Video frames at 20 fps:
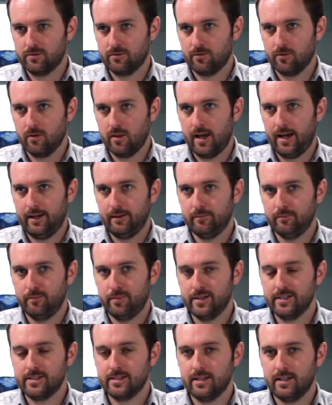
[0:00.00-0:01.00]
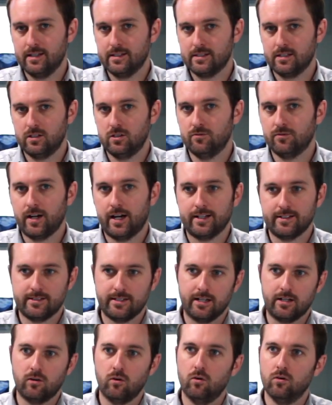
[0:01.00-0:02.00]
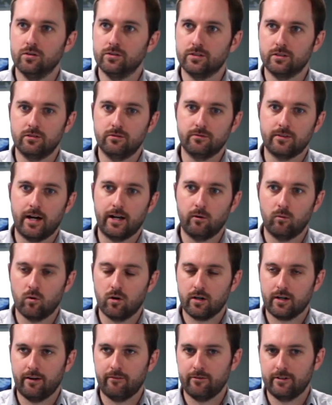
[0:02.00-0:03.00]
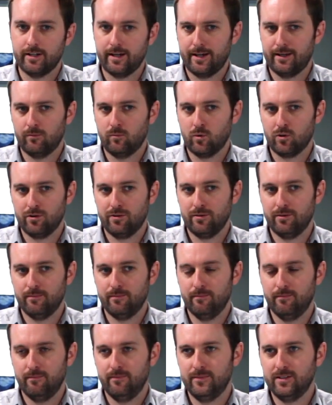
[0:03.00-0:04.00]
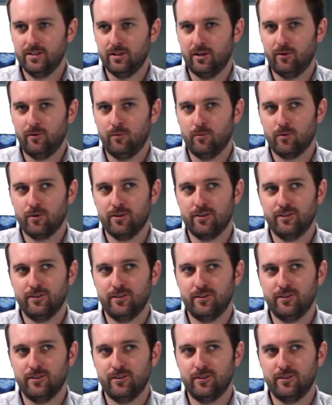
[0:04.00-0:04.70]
for that business, and you've got to set goals and you've got to work every day. And we're the